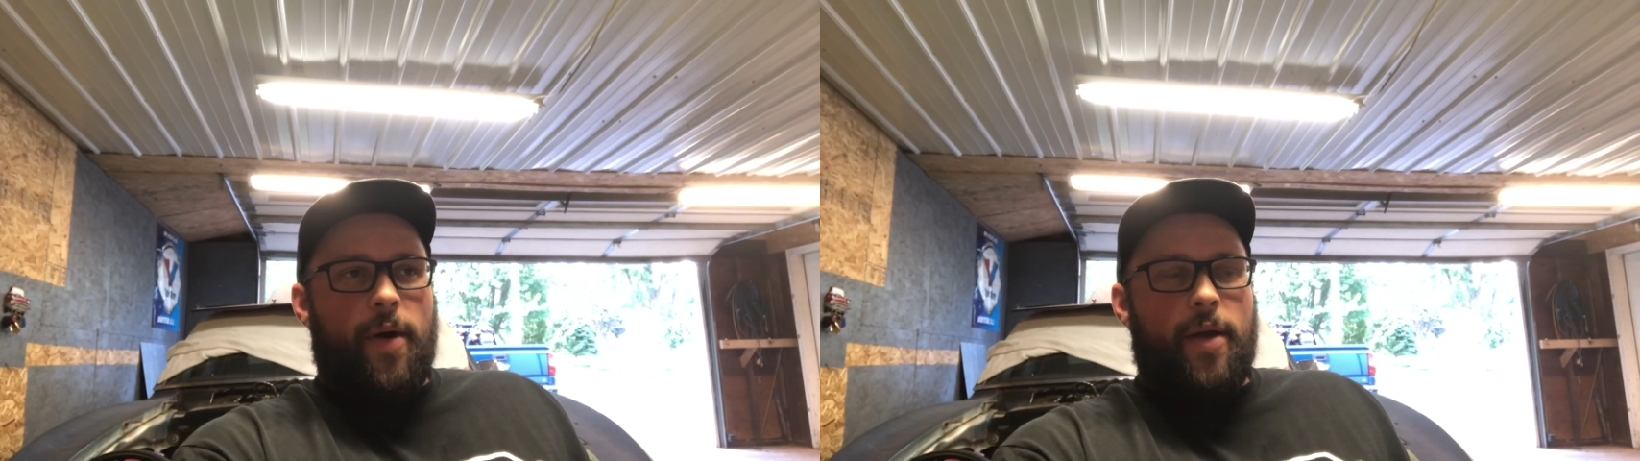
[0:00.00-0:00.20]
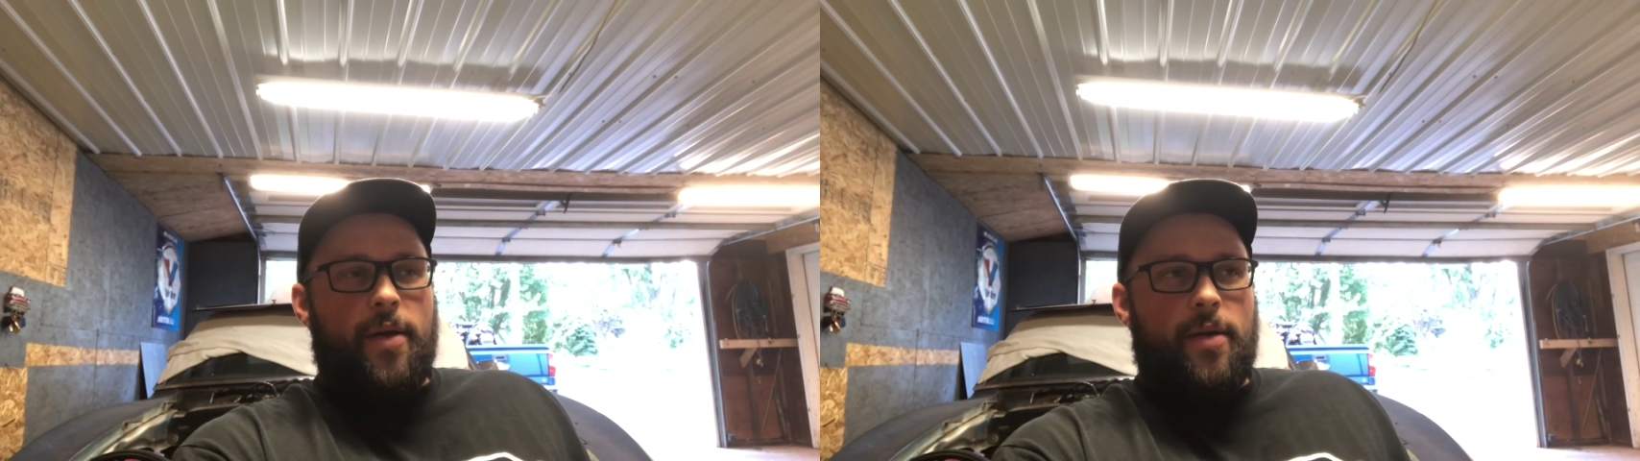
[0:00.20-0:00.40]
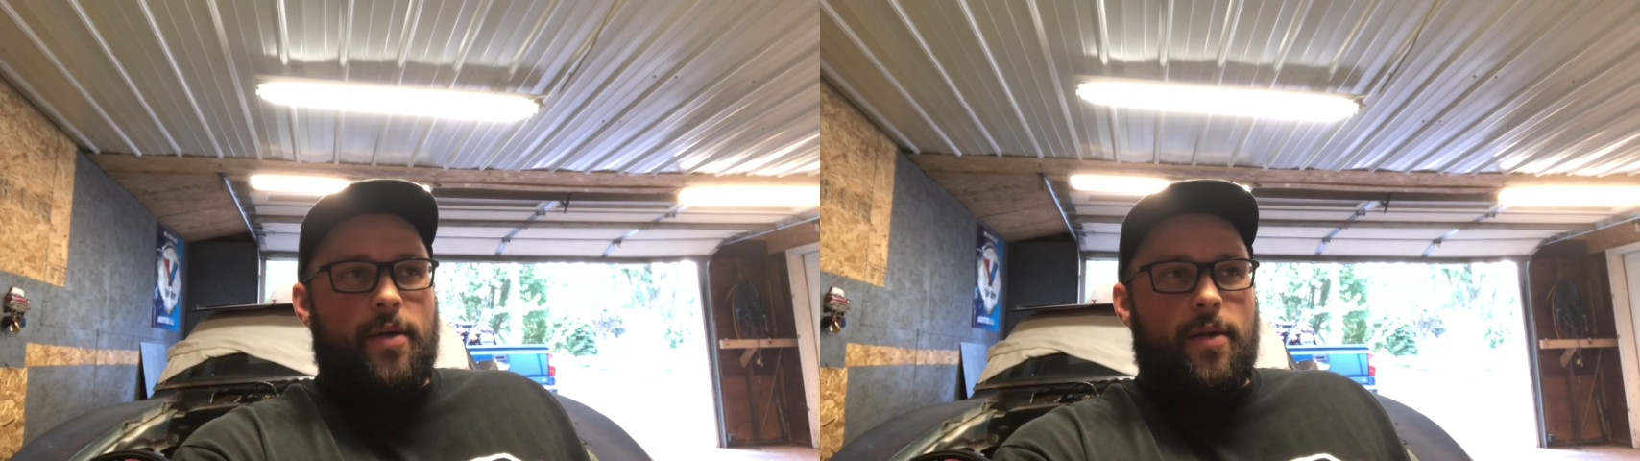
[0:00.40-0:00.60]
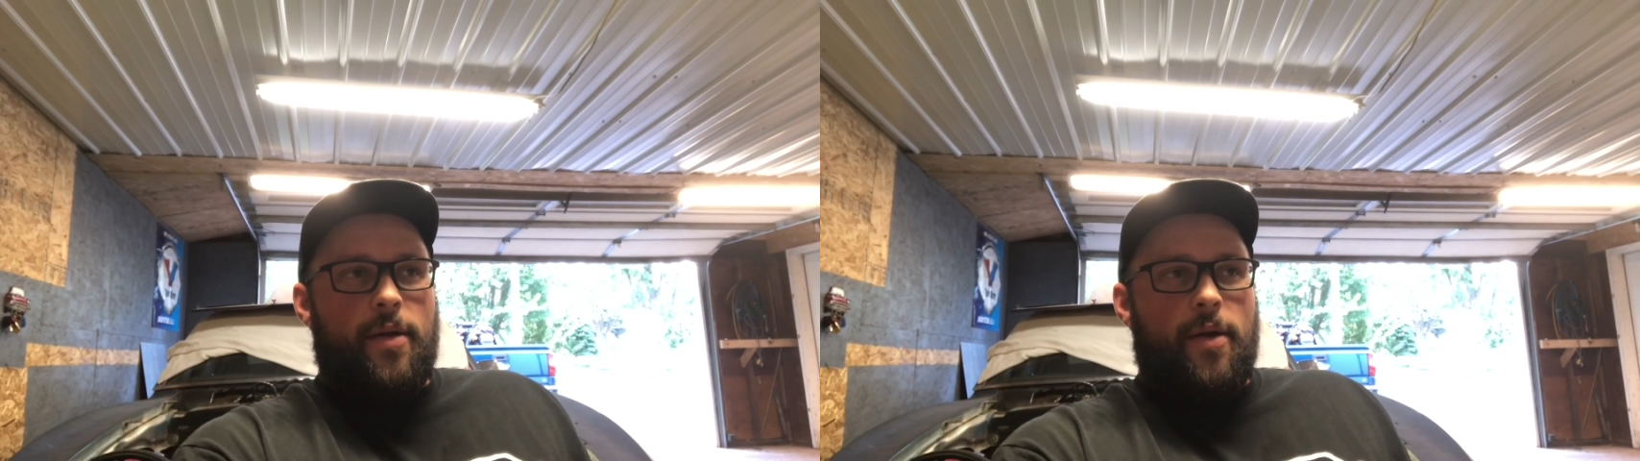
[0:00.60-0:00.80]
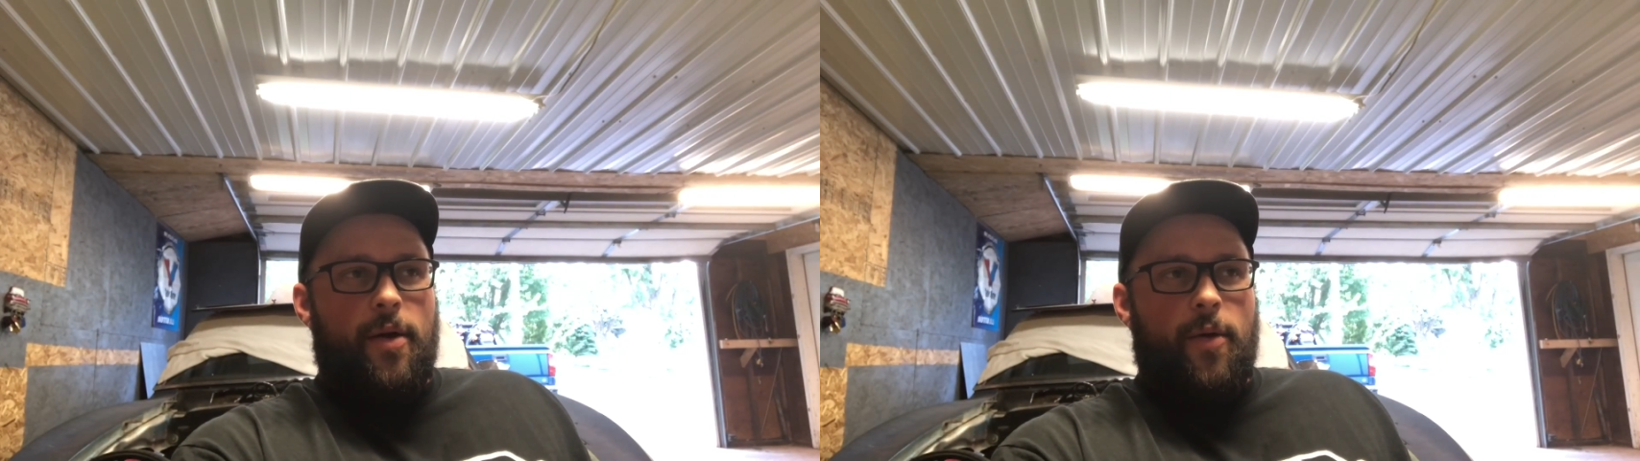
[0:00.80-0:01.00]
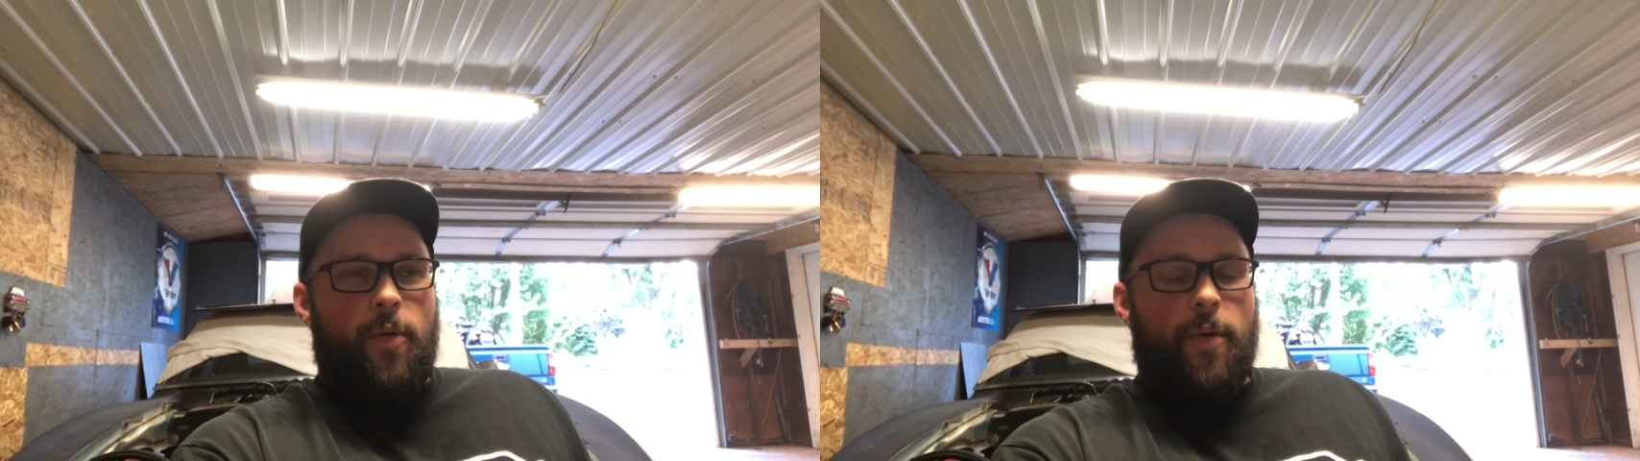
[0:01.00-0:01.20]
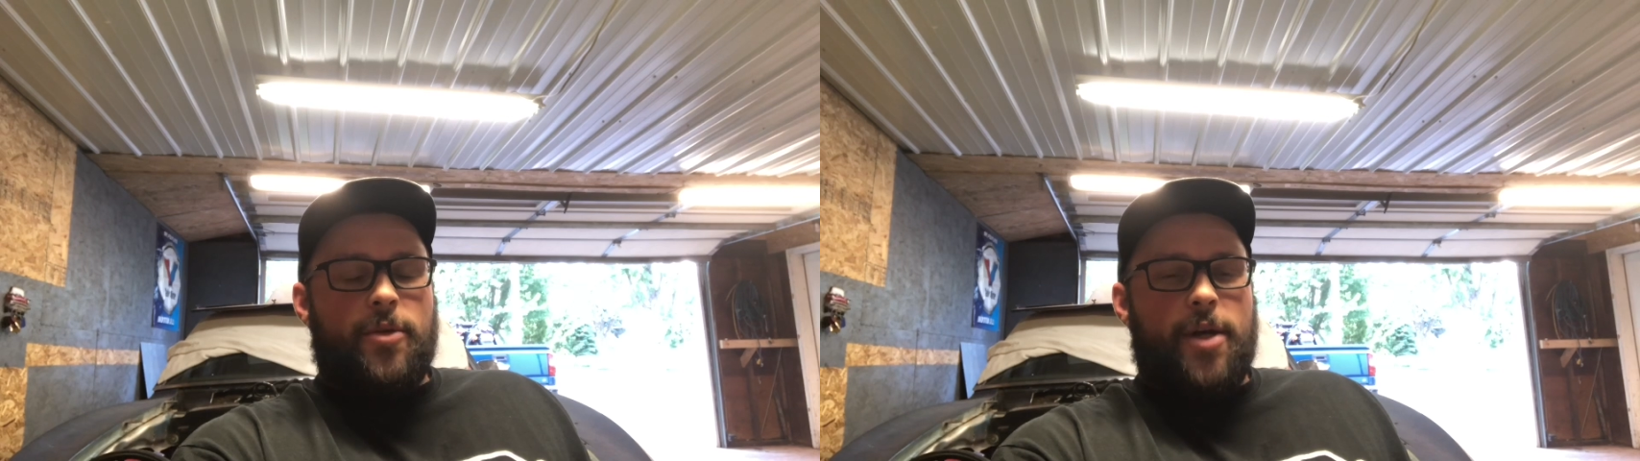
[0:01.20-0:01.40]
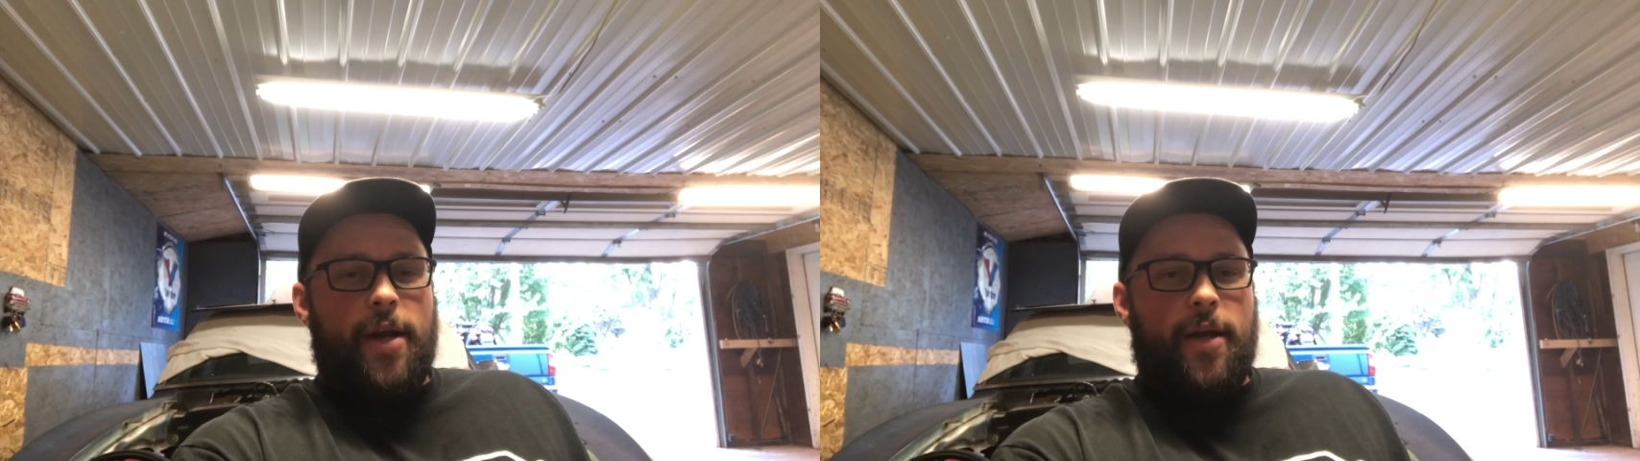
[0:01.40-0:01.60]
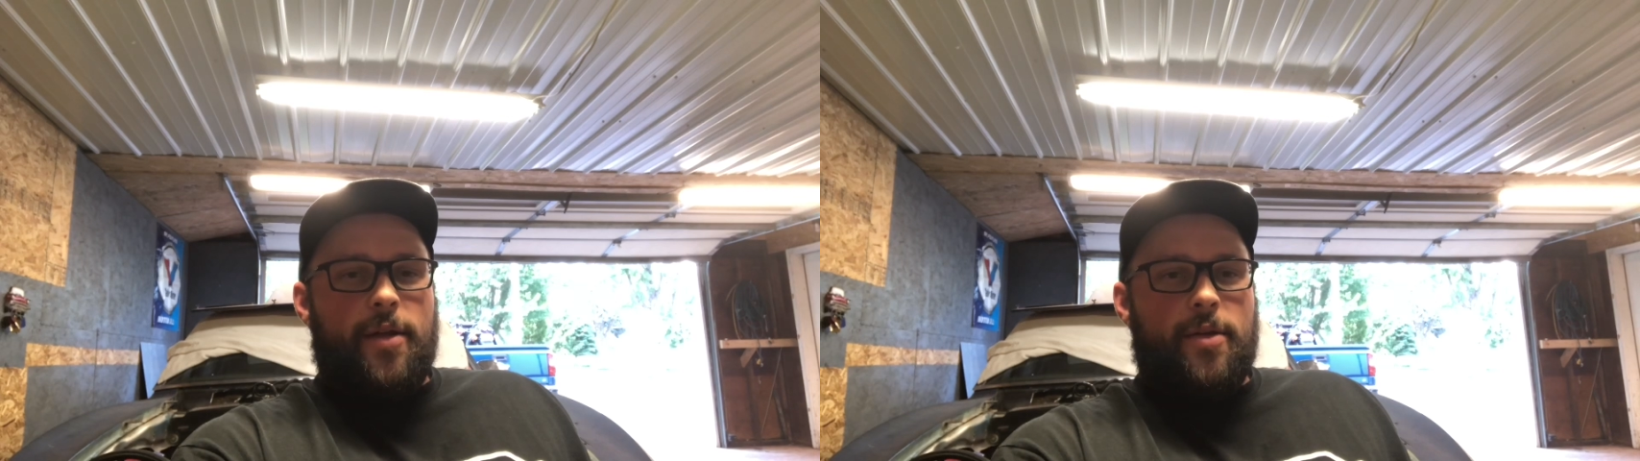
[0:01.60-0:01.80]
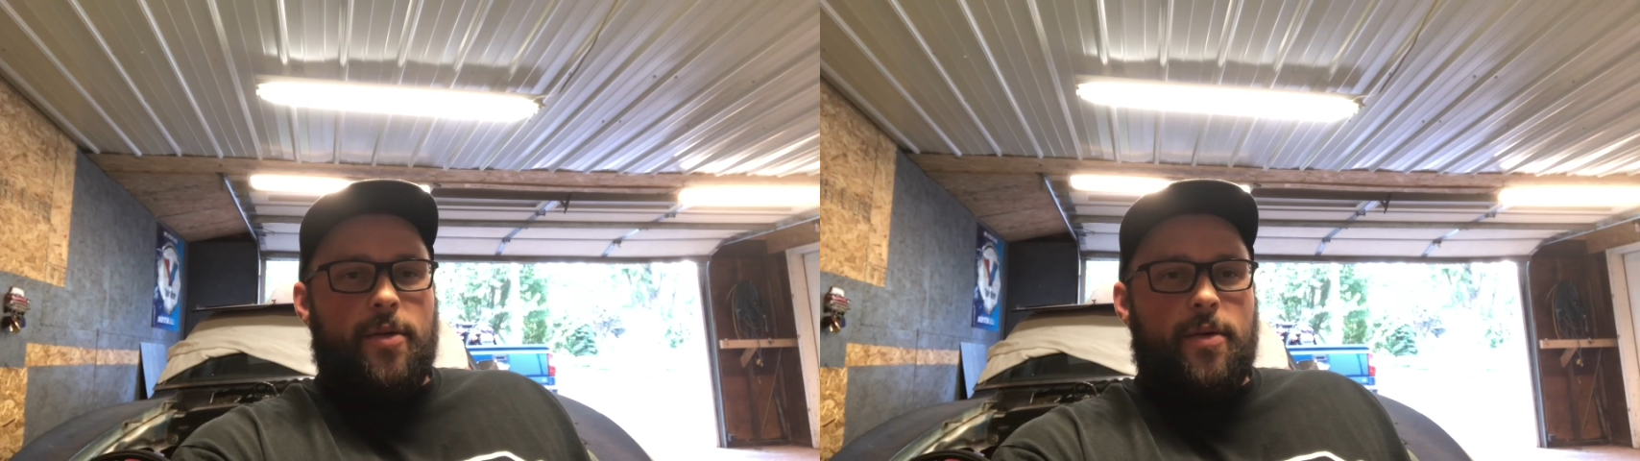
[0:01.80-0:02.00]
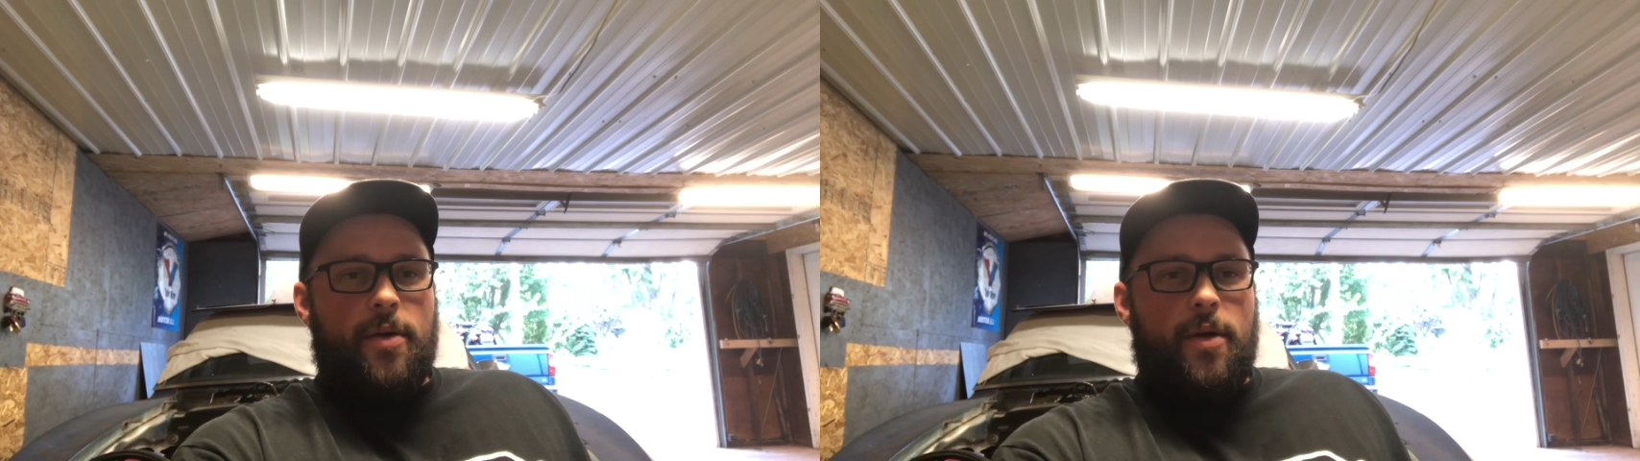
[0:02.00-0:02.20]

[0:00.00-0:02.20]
quite where we're trying to get to.